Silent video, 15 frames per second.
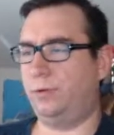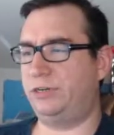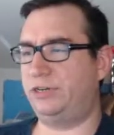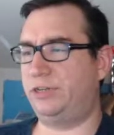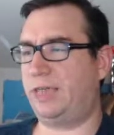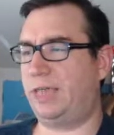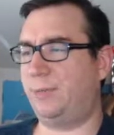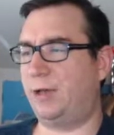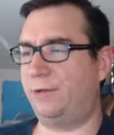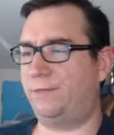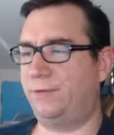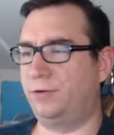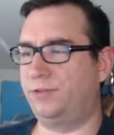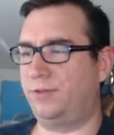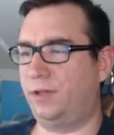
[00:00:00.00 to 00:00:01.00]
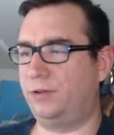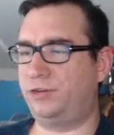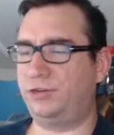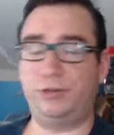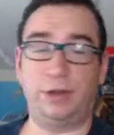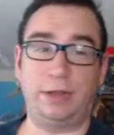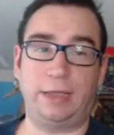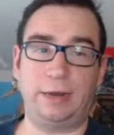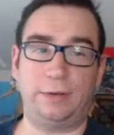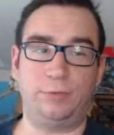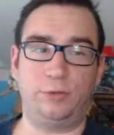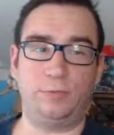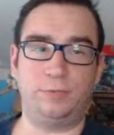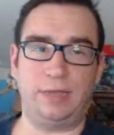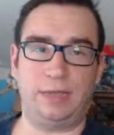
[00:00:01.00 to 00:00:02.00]
she came out. First of all, she's gonna get a
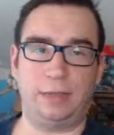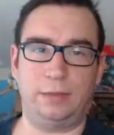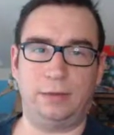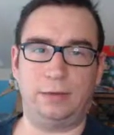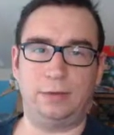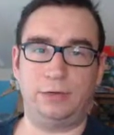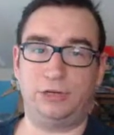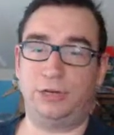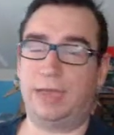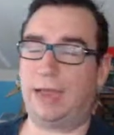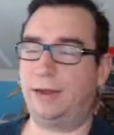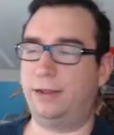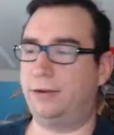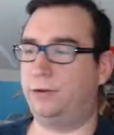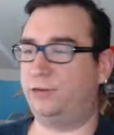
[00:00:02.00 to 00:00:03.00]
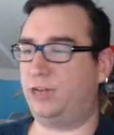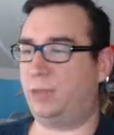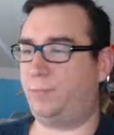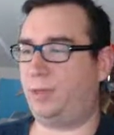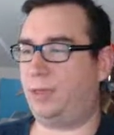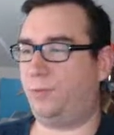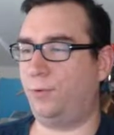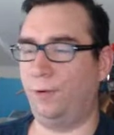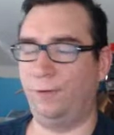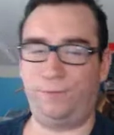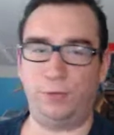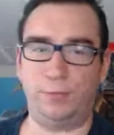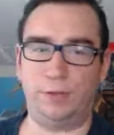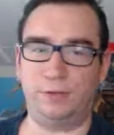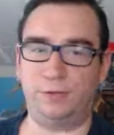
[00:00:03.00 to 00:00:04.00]
bloom talent. She got it in JP. We're a
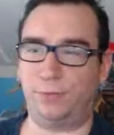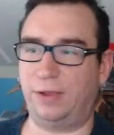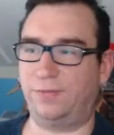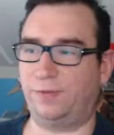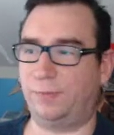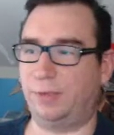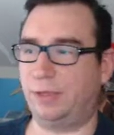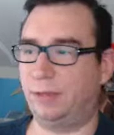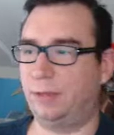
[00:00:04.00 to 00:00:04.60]
few months away from it.